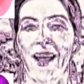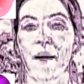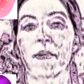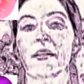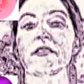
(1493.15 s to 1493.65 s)

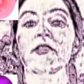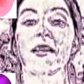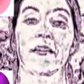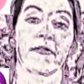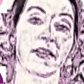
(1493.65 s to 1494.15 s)
I'm part of the
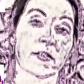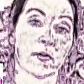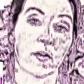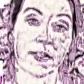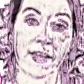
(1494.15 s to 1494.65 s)
Jai Face
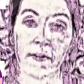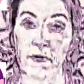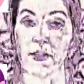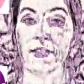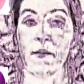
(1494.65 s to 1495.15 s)
Quartet,
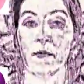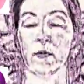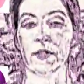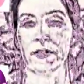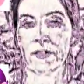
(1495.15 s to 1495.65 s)
for example,
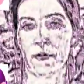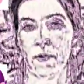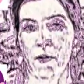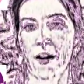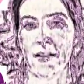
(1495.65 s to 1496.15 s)
which is
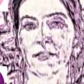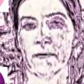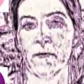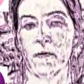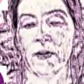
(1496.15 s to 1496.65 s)
comprised
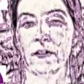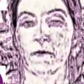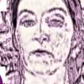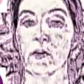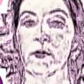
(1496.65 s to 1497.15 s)
with the
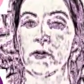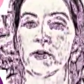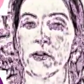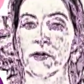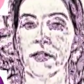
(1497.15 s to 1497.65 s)
four
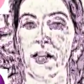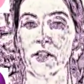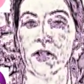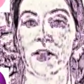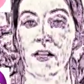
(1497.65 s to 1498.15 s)
mojos
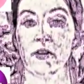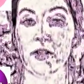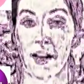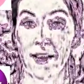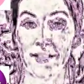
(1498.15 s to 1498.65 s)
that share
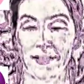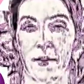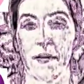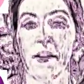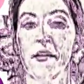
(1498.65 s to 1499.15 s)
Jai as
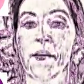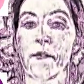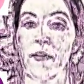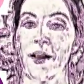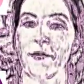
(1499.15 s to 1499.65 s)
their
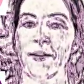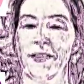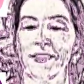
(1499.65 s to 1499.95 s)
primary